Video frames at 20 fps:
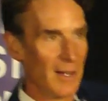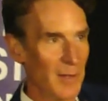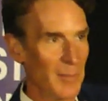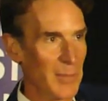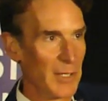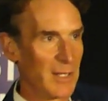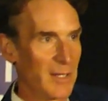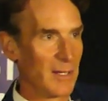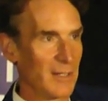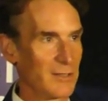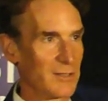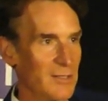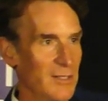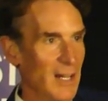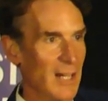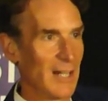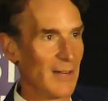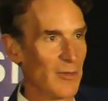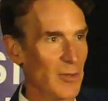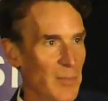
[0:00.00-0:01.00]
because
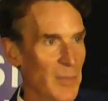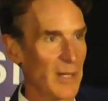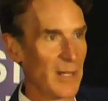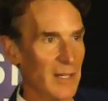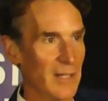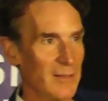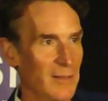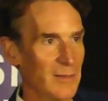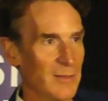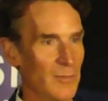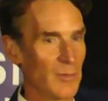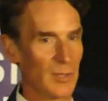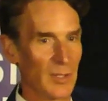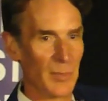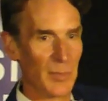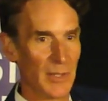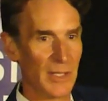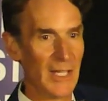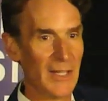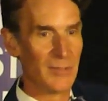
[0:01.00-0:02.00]
not everybody really
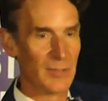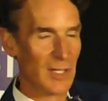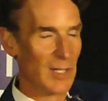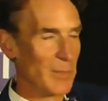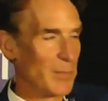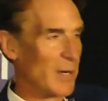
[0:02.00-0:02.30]
believes it.